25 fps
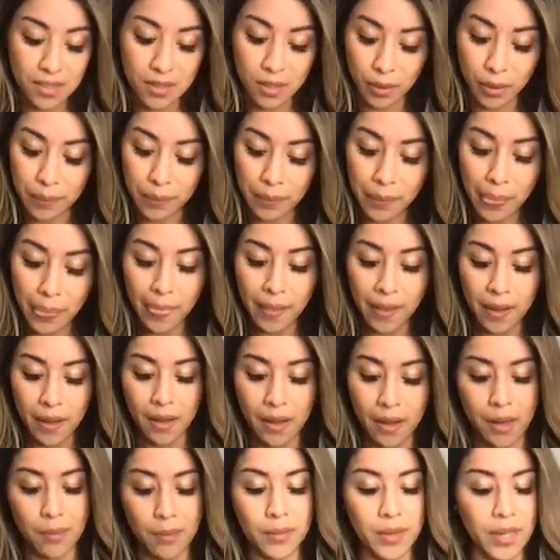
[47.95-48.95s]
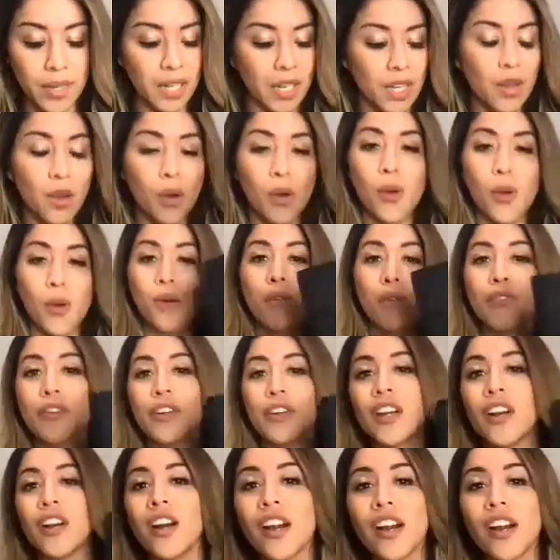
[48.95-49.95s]
So I'm going to go
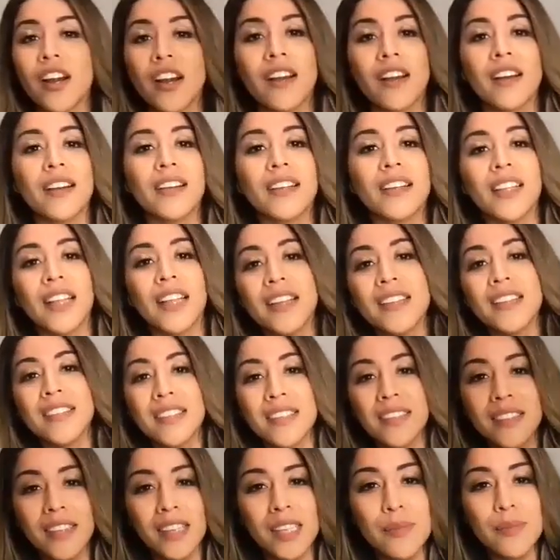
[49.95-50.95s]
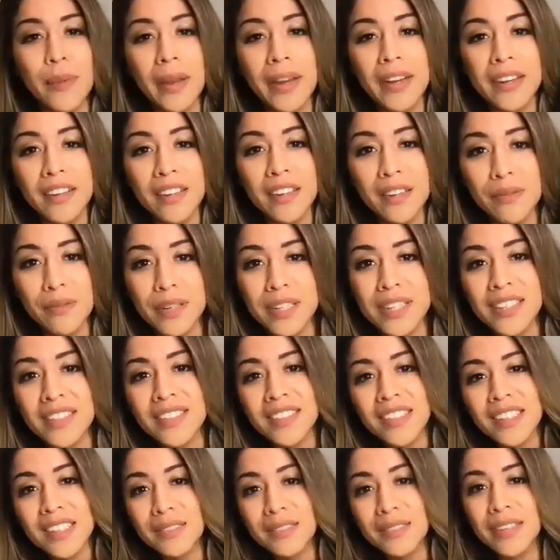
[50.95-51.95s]
over our client success binder, which
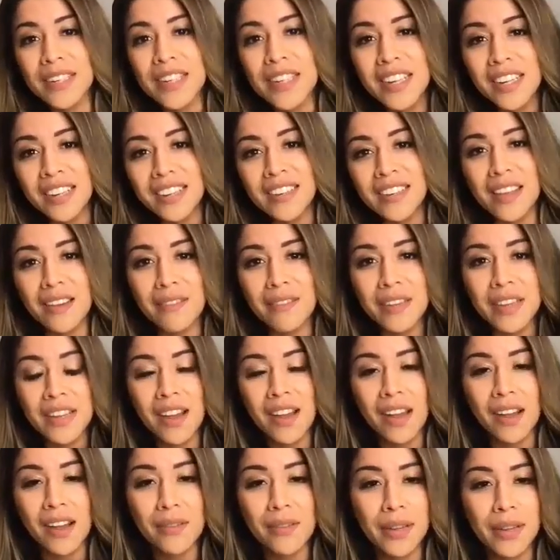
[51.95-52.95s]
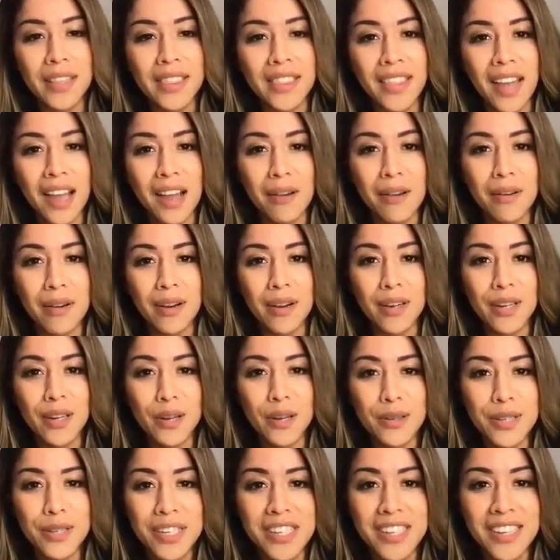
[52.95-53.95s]
is this one here that we got with our
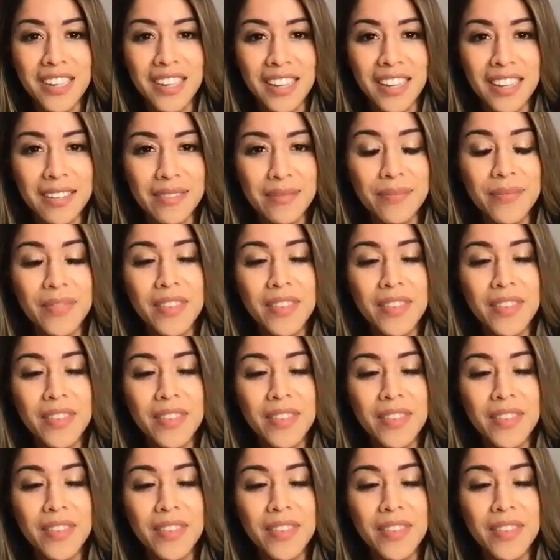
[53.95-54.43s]
coaching kit.